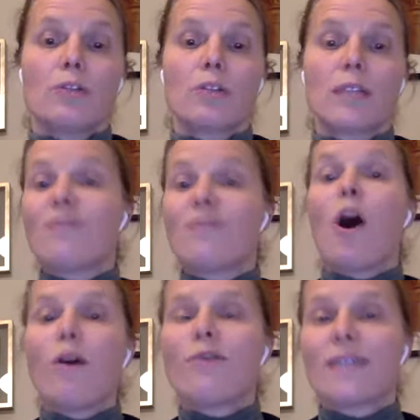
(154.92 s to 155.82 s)
that we
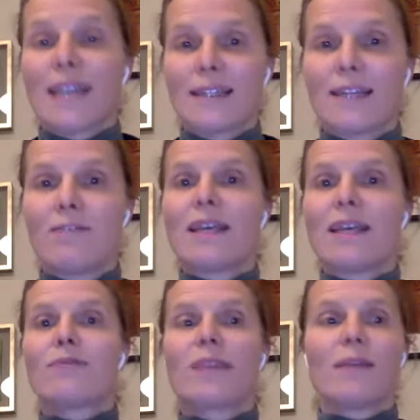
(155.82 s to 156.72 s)
offer that we
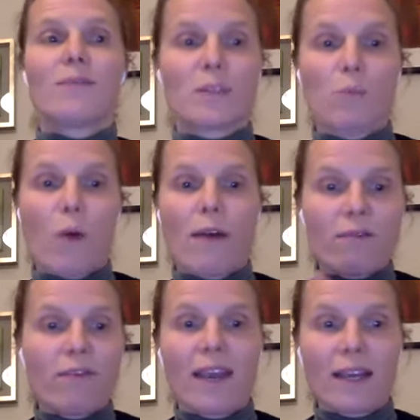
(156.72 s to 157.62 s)
give them this one
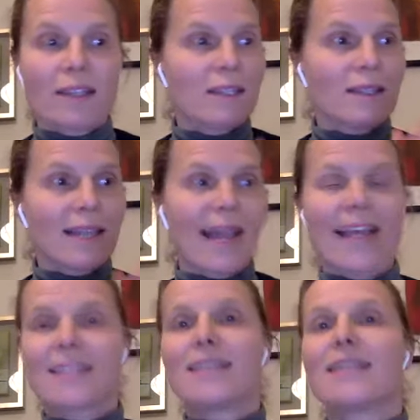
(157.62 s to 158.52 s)
fixed
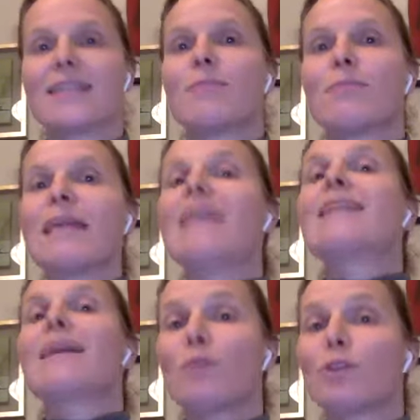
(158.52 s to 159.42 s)
lessons a week
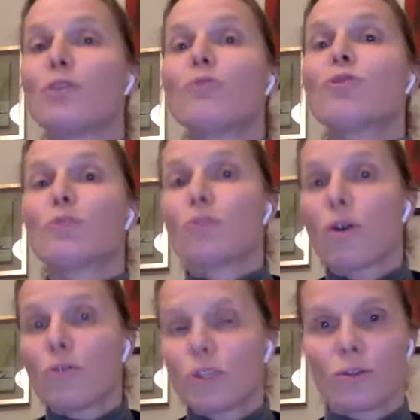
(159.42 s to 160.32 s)
they were used to
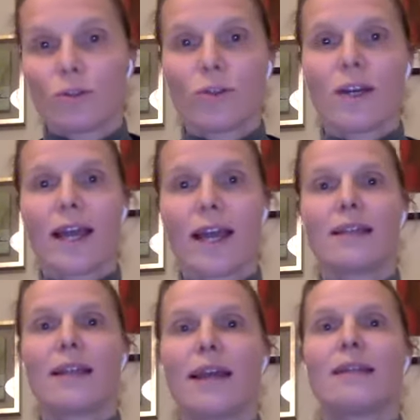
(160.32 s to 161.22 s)
go to.
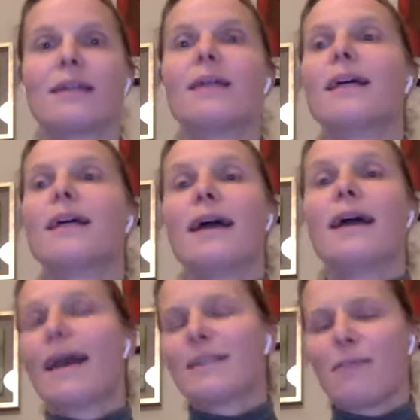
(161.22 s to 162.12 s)
And
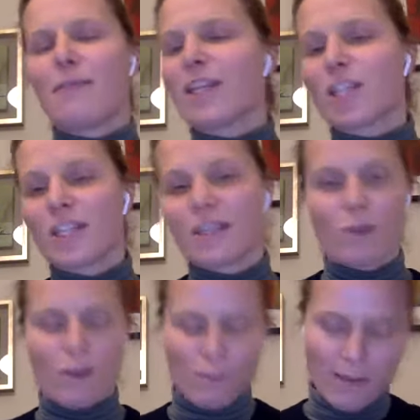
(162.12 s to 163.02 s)
as I mentioned in
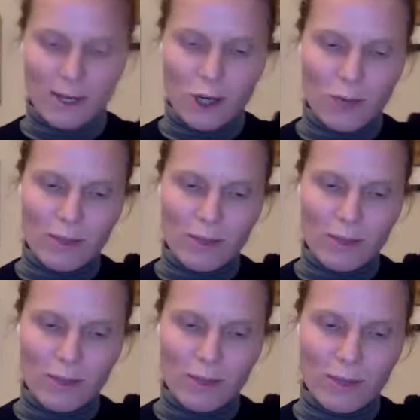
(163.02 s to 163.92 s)
one of my comments
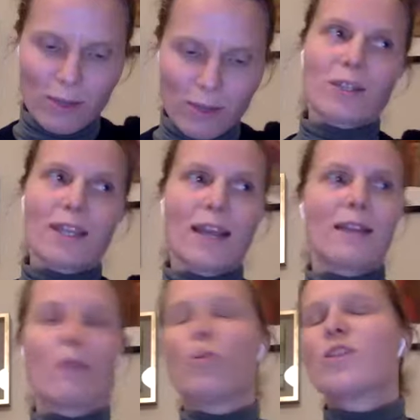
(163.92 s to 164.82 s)
on Facebook,
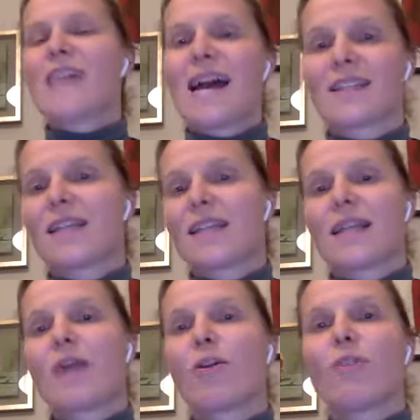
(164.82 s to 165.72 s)
they want us as
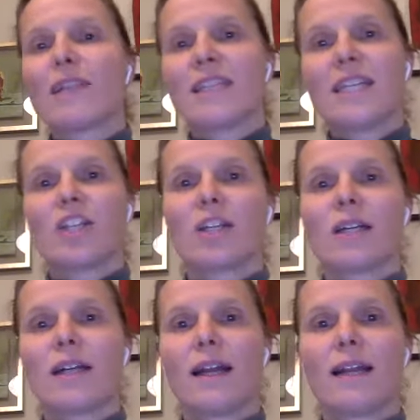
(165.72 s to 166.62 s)
our local
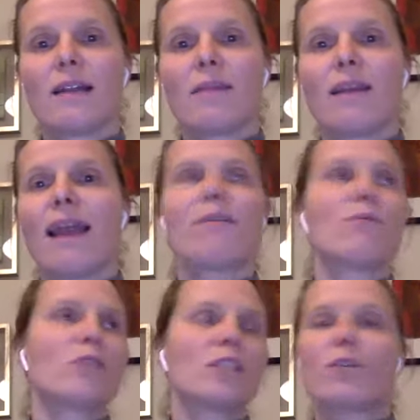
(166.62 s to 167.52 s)
teacher. And I mean,
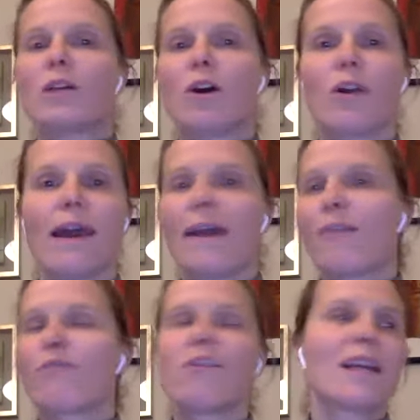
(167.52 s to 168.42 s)
everyone is going online,
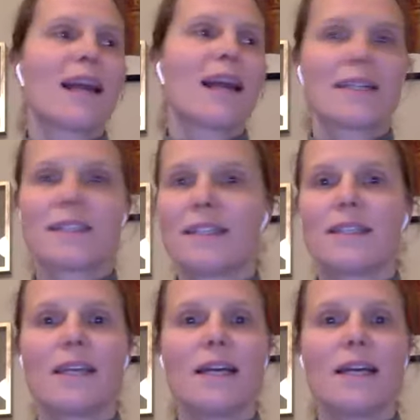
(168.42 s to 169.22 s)
free classes,